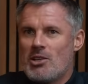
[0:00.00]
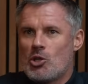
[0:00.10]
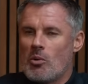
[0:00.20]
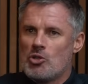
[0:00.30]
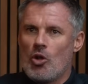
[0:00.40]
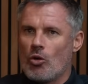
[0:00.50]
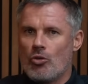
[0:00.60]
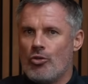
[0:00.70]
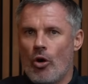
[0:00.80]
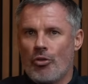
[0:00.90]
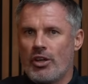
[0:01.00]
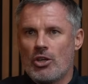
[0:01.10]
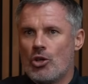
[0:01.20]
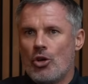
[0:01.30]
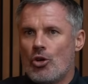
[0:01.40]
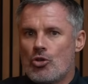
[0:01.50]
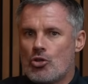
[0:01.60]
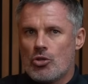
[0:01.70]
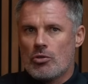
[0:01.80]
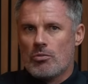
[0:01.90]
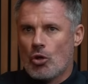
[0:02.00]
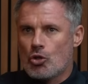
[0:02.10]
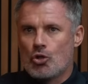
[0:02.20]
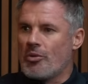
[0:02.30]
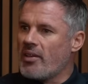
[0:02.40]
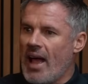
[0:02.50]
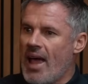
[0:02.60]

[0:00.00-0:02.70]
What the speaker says: So it was not something that